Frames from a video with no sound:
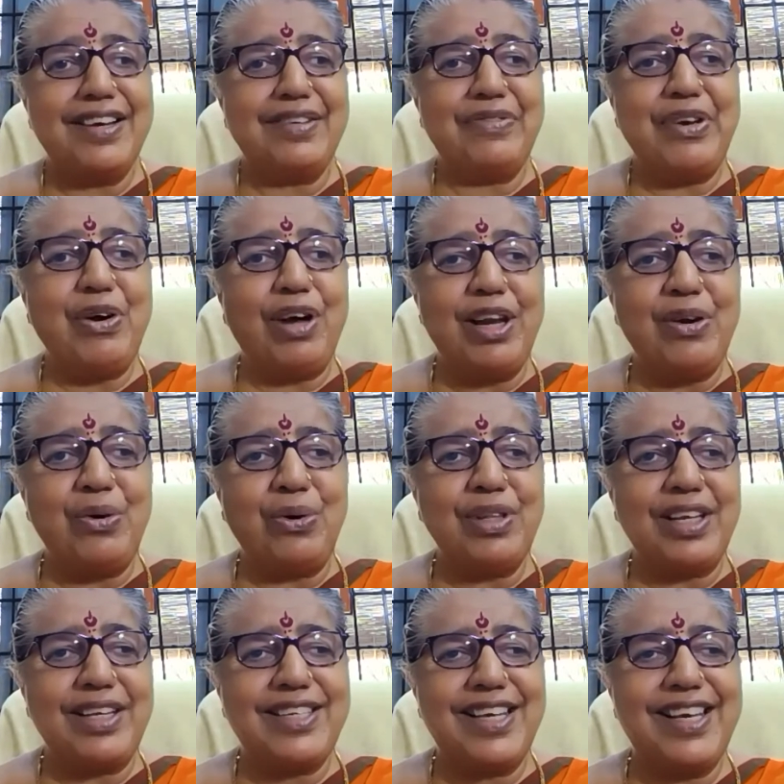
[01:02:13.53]
we all know
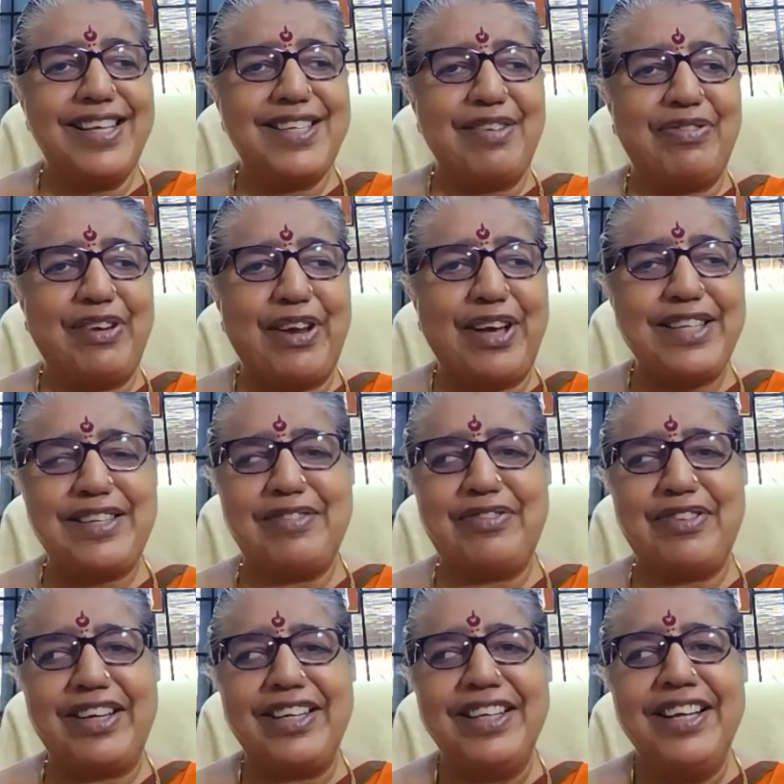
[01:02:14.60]
that he's a
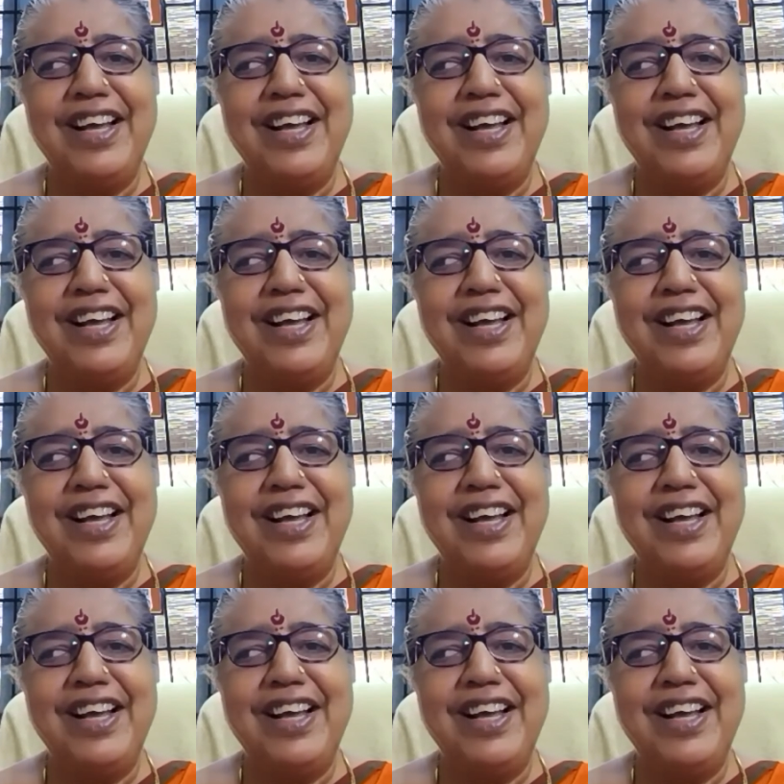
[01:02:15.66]
philosopher.